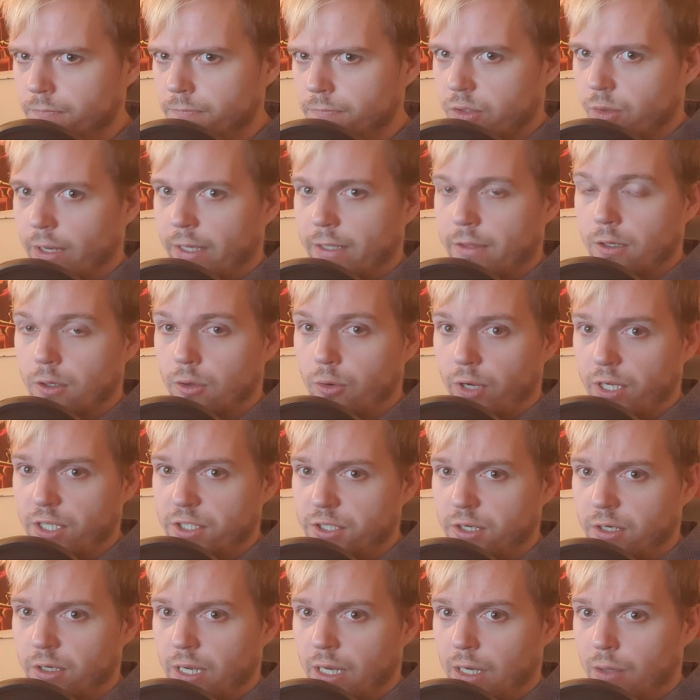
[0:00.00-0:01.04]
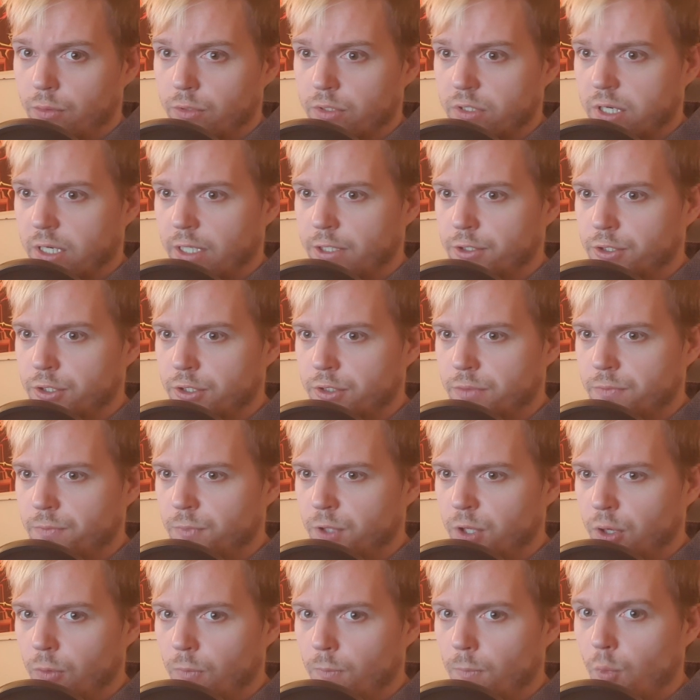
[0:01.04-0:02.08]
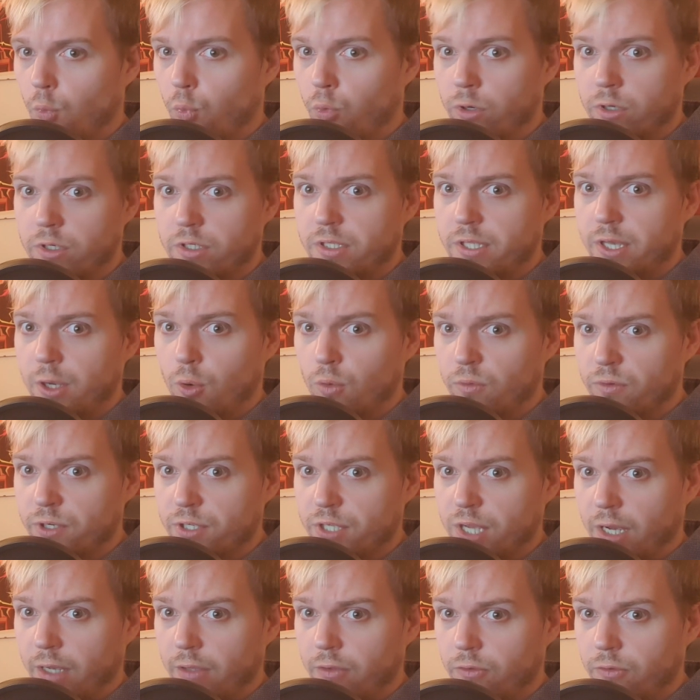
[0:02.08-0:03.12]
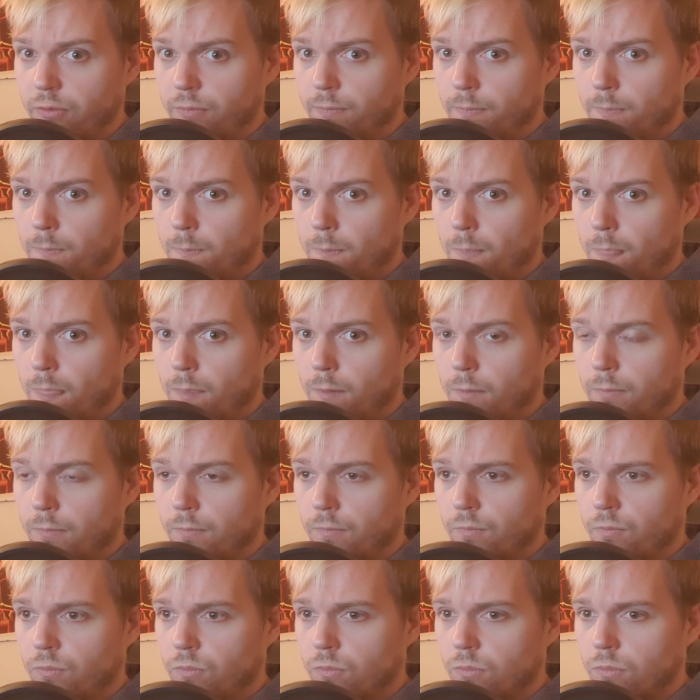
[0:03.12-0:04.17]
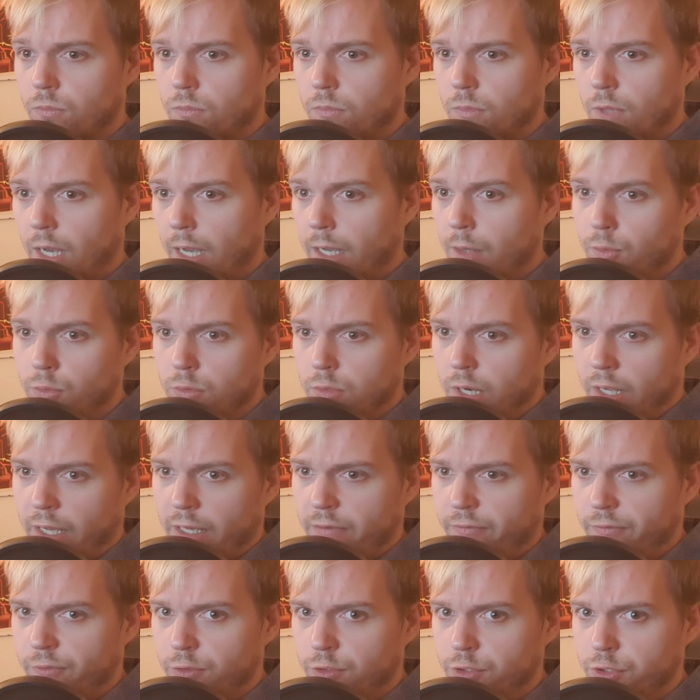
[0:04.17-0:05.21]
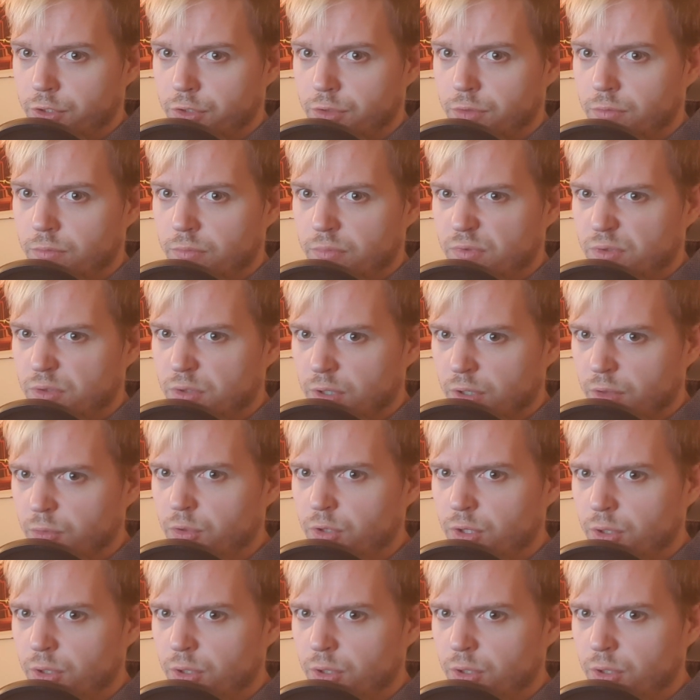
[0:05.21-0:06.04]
So like the question now is like, just, you know, where's the oversight? I would like for just, you know,